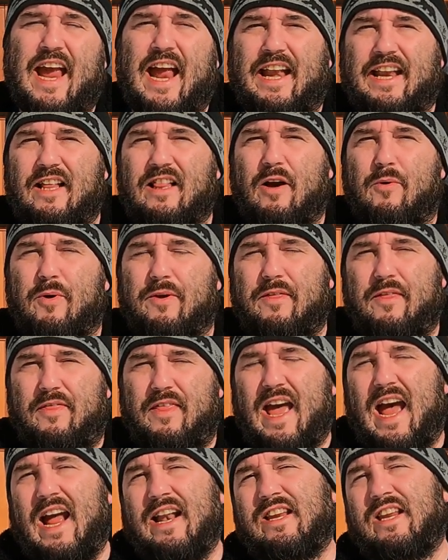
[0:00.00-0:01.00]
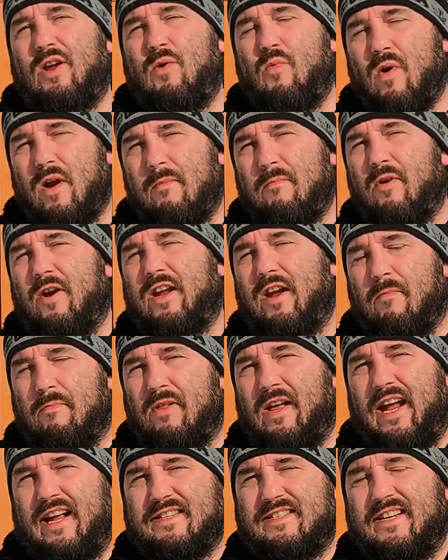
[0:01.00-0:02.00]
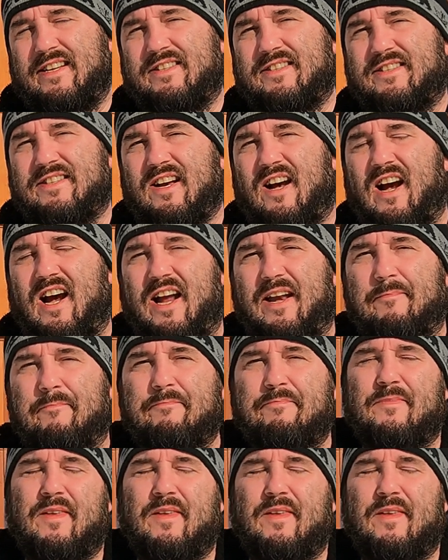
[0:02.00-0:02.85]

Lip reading: Any lower than that, you want to bring your plants inside.